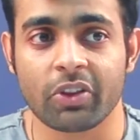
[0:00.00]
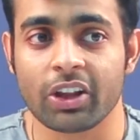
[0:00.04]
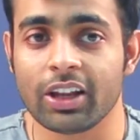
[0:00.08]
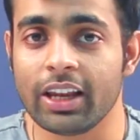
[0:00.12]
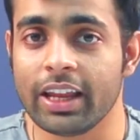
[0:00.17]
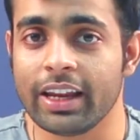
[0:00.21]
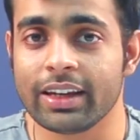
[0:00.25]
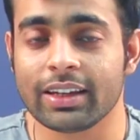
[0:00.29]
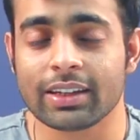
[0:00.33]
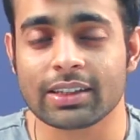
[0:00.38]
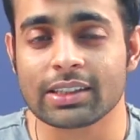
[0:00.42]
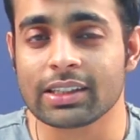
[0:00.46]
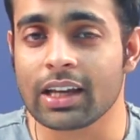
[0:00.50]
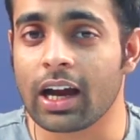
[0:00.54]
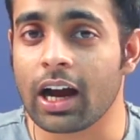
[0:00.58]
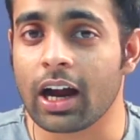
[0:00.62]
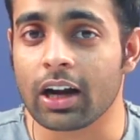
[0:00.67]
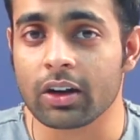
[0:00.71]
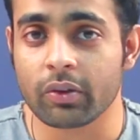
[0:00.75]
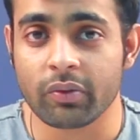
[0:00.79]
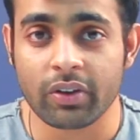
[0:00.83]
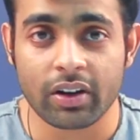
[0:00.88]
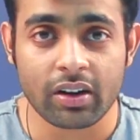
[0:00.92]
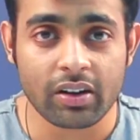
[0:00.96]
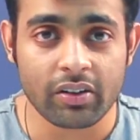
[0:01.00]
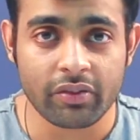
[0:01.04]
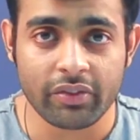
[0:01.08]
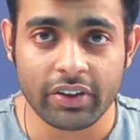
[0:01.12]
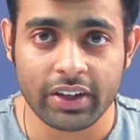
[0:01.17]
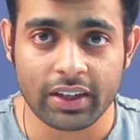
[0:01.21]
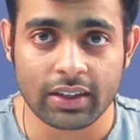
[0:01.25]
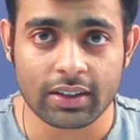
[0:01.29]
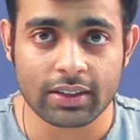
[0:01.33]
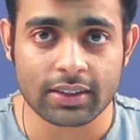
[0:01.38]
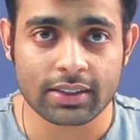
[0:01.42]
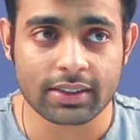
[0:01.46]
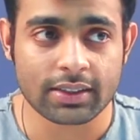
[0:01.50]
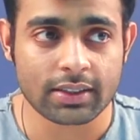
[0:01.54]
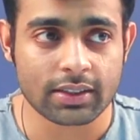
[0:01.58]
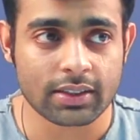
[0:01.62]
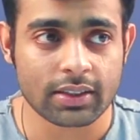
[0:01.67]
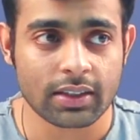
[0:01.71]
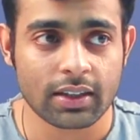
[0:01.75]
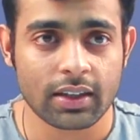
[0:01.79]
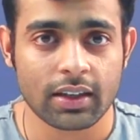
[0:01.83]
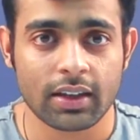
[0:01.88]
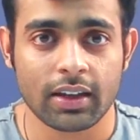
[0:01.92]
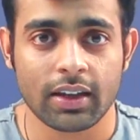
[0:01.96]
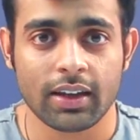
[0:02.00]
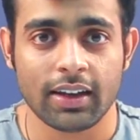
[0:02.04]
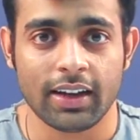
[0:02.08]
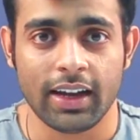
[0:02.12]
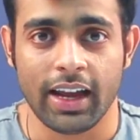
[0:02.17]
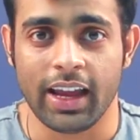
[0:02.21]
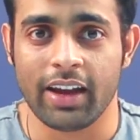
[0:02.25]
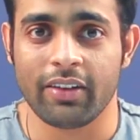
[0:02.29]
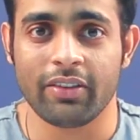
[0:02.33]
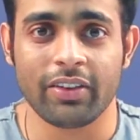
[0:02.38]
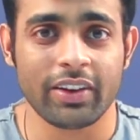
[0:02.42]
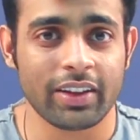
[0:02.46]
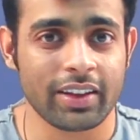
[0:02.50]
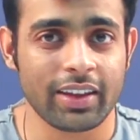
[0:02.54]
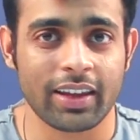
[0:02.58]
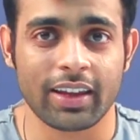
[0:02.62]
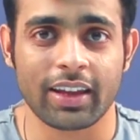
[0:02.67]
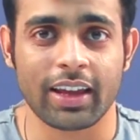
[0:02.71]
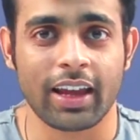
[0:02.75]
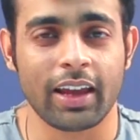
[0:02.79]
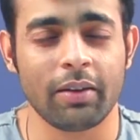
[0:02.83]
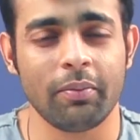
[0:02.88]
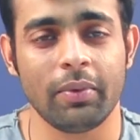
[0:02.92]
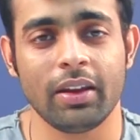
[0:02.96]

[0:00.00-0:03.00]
the latest hardware reveals, everything.